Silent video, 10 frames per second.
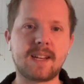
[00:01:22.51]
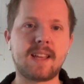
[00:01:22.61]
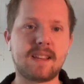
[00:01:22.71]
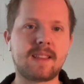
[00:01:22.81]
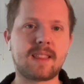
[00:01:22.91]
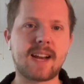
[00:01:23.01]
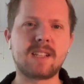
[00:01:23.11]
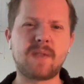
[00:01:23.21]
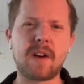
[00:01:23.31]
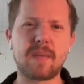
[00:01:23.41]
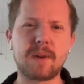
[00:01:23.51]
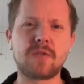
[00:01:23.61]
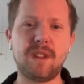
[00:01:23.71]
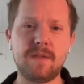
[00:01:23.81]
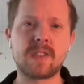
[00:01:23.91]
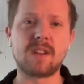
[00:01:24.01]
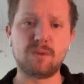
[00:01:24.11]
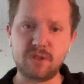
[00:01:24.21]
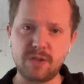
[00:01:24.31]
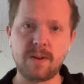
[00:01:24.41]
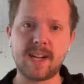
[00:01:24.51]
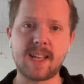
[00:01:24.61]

And I think that that is very much FIFA's own doing.